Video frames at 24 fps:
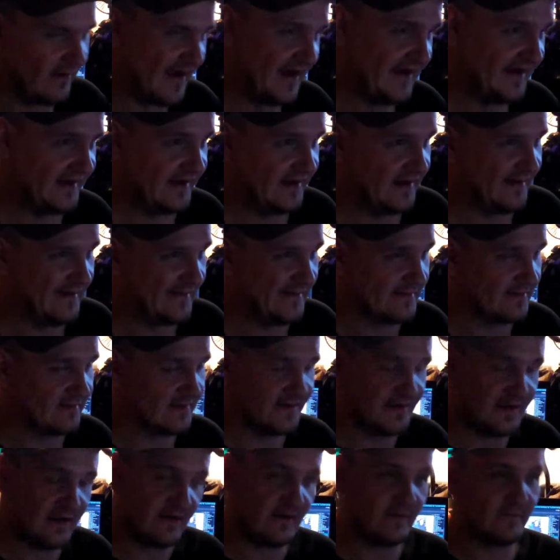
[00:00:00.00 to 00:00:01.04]
idea.
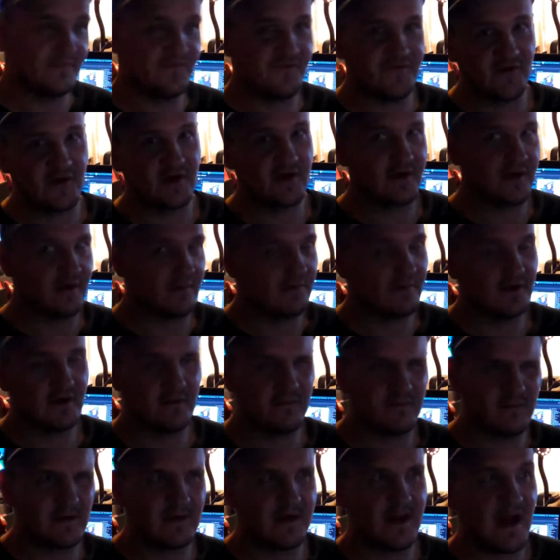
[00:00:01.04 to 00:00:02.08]
Or no, sorry,
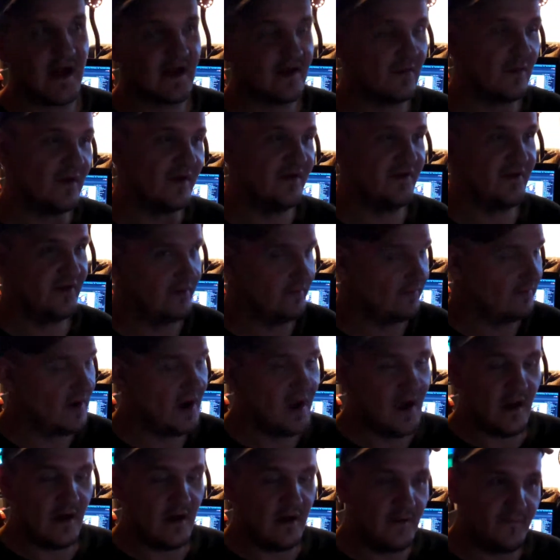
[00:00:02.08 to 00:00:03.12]
we're, we're not going to
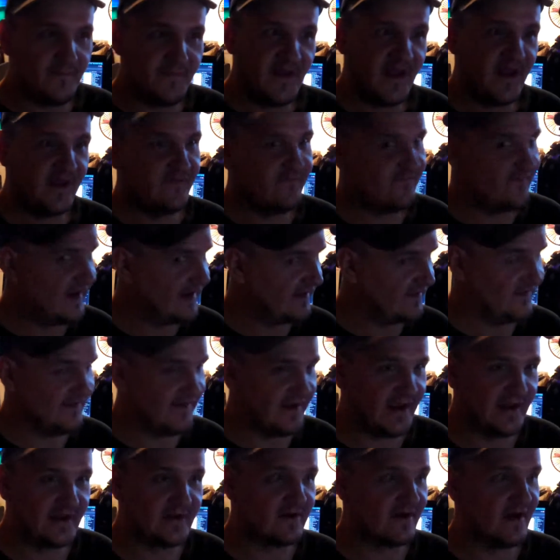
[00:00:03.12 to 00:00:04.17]
invent
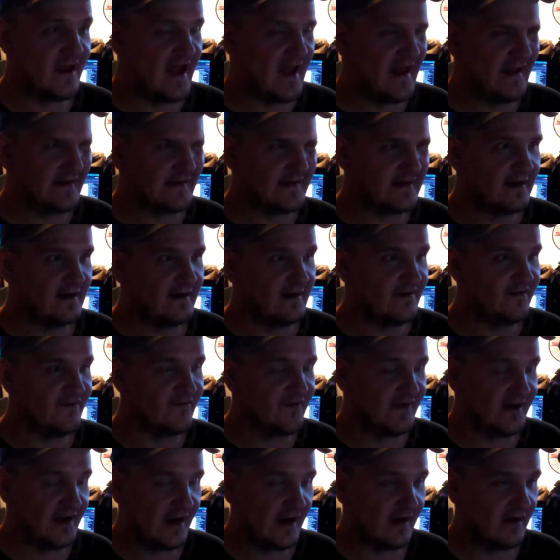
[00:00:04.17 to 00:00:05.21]
the internet
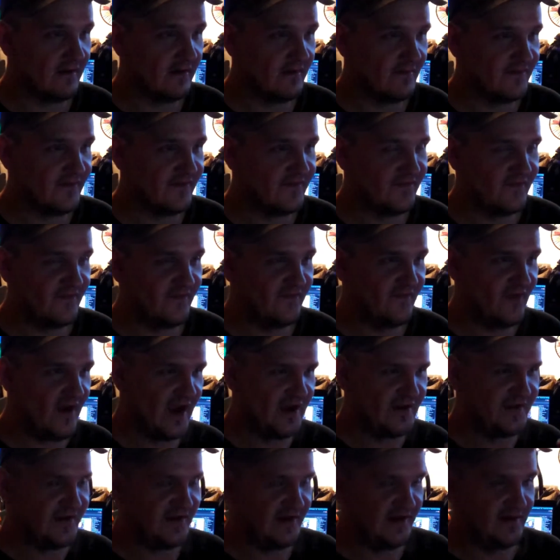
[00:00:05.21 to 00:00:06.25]
because, you know, this is
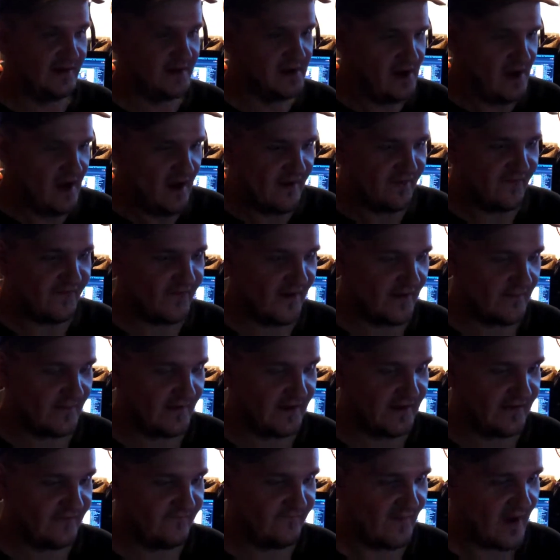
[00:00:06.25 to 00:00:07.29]

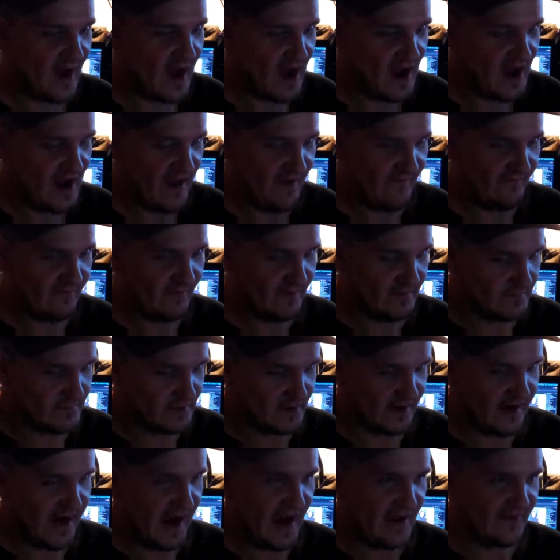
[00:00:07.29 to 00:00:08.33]
1975 when
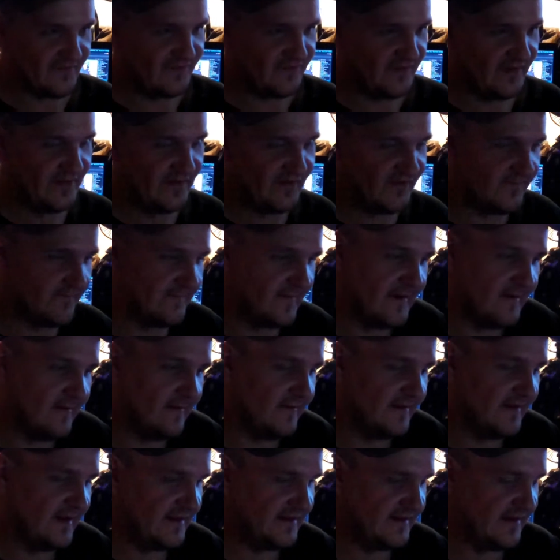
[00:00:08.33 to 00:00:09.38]
we're casting this
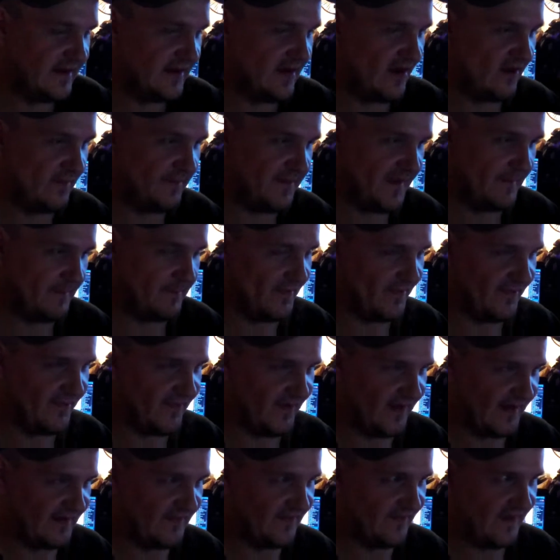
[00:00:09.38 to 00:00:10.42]
vote and, you know, people
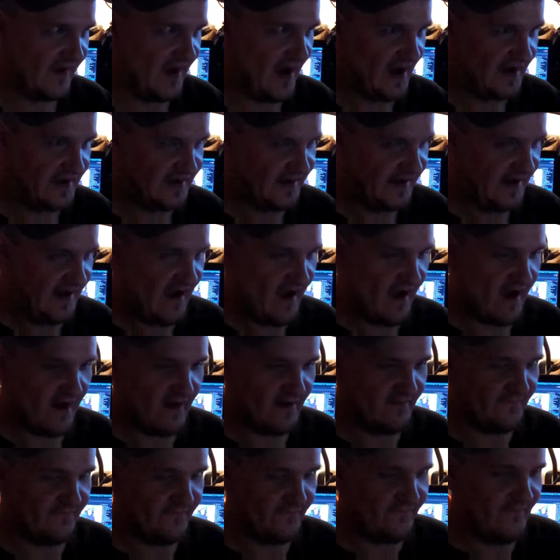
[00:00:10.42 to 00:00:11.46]
think the idea
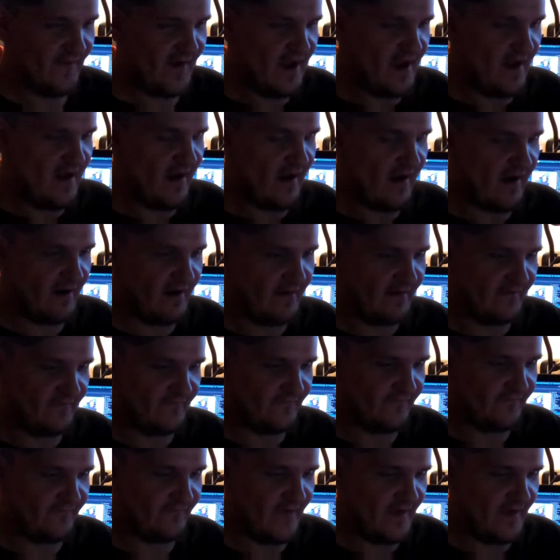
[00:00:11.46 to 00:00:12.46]
of, of